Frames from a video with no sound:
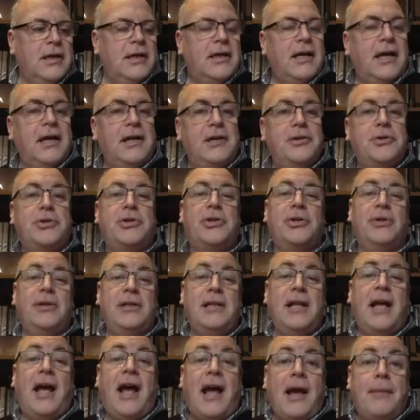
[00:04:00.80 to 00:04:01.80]
and
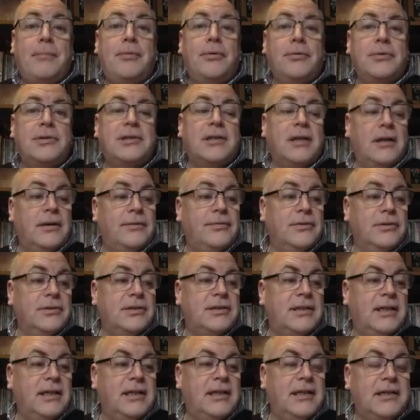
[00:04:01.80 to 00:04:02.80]
issuing Apple stuff on
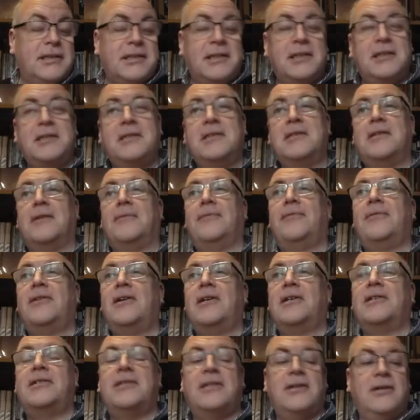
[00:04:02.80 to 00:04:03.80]
CD. So this is the
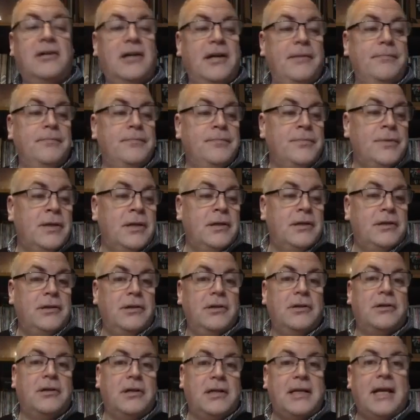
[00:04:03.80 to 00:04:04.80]
first time
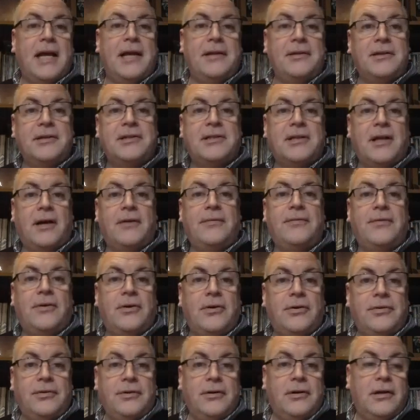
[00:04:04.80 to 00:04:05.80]
you could get the stuff
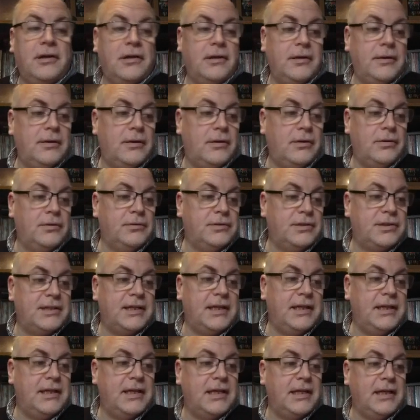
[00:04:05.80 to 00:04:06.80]
on
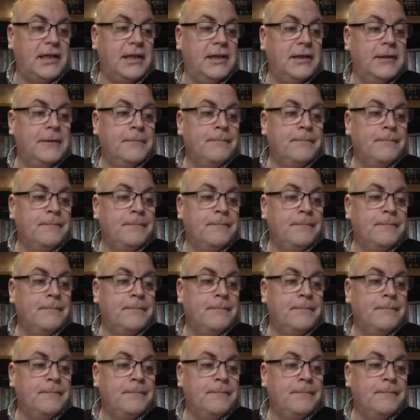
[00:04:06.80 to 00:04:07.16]
CD.